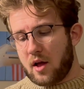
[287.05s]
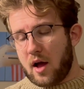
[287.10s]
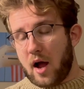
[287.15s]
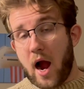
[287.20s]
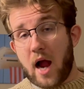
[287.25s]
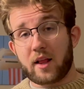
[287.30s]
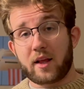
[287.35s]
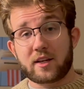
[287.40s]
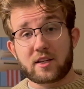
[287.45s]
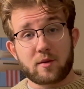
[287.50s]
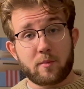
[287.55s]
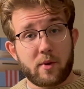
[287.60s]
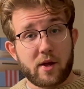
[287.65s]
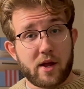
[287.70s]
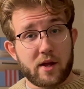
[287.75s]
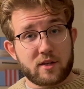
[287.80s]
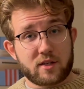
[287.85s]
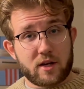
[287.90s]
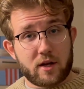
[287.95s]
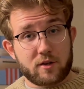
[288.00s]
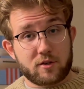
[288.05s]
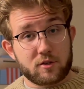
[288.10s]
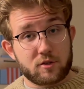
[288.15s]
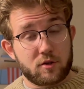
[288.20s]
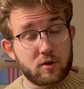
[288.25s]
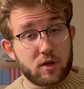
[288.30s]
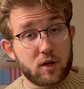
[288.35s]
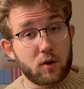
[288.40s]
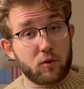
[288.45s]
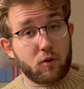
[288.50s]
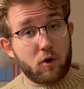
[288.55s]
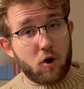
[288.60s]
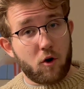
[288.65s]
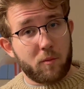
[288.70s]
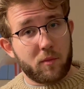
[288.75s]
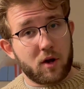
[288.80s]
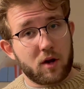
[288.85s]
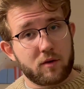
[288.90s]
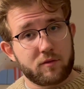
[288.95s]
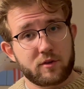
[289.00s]
I like to pay attention to the
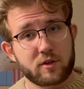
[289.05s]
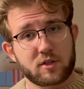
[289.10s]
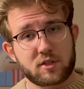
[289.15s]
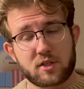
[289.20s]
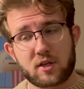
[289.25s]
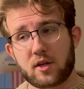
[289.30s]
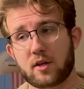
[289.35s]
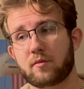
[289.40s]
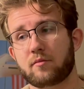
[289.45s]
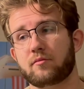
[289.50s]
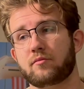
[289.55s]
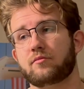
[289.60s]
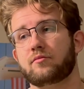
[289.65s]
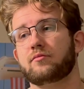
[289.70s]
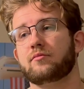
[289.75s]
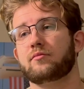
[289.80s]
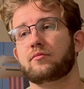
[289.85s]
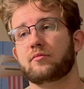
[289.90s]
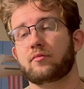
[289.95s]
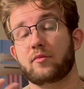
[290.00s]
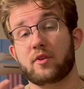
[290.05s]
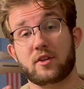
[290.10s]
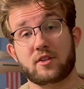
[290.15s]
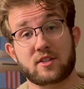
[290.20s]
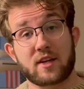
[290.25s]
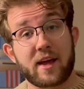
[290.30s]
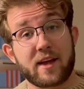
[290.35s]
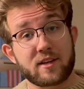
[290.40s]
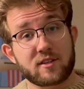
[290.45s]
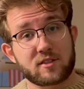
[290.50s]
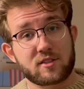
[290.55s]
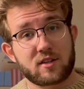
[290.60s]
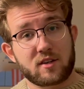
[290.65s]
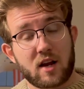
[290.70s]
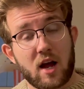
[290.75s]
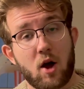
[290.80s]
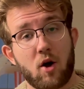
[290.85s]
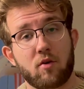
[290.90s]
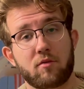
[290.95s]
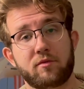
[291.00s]
aroma of the tea, the taste
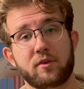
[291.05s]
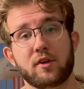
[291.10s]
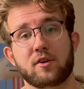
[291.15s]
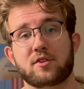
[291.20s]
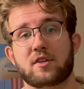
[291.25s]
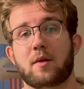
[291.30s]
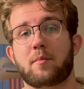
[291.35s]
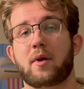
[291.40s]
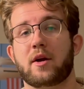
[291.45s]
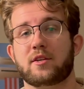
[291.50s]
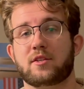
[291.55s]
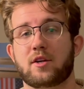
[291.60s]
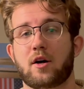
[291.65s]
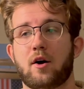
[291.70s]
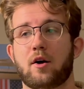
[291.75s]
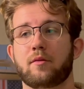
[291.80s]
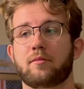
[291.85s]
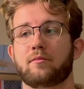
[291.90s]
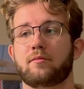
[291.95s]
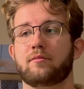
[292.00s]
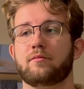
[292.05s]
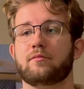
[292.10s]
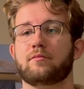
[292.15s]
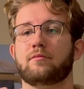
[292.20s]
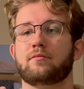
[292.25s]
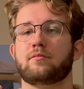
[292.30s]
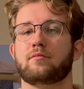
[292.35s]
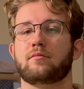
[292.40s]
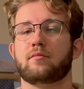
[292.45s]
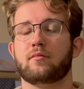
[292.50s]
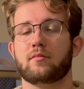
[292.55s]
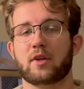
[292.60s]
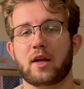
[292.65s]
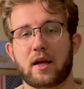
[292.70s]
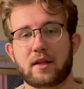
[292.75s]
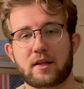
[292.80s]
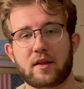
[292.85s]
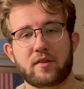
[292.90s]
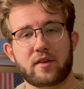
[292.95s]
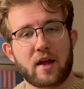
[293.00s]
and how it feels on my tongue,
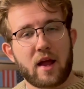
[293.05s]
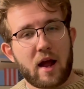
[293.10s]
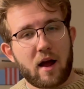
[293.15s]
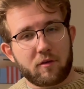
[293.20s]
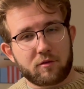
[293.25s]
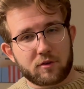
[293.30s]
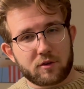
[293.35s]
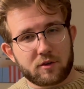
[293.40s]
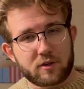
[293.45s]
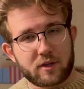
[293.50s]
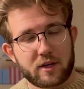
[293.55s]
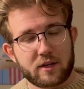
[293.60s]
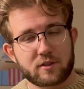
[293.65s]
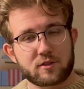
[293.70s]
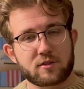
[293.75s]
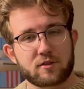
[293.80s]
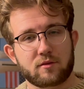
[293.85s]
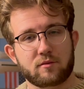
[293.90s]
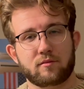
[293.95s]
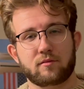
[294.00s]
and then the aftertaste.